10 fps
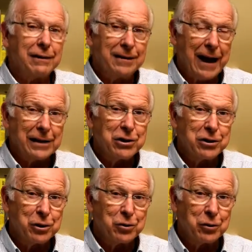That's
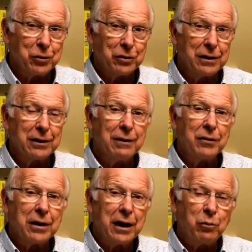the truth.
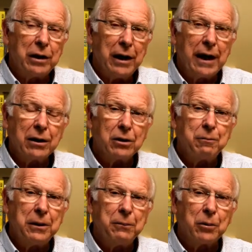And we anchor
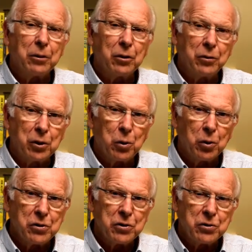people on the
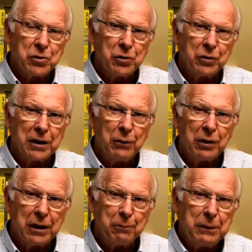core truth, and we
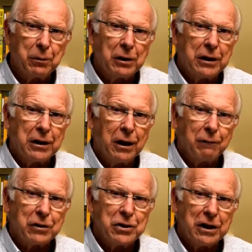get people in
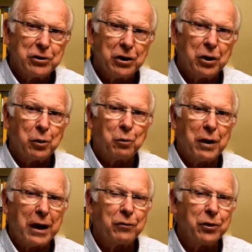conversation
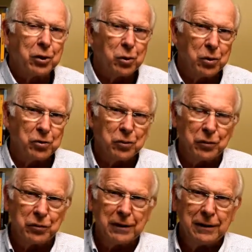around the core
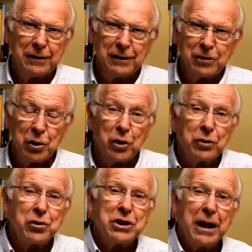truth. So
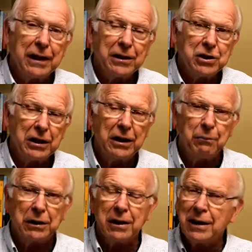understanding is the key,
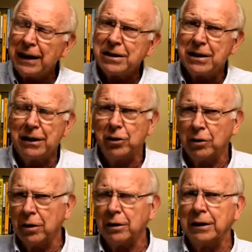but the next thing you're
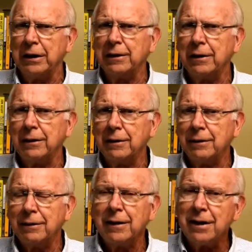going to need
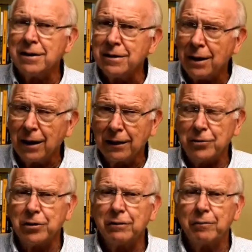is
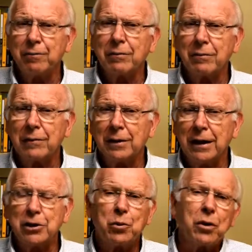knowledge.
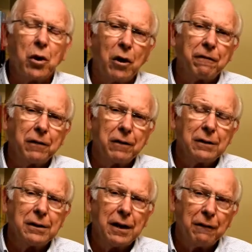And so I want to offer
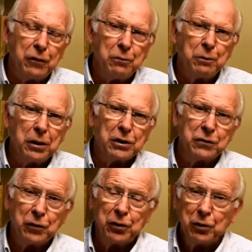a few books
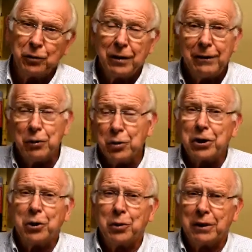for you if you want to
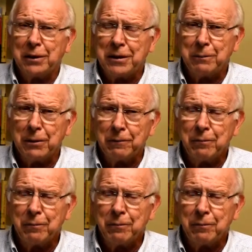go a little deeper.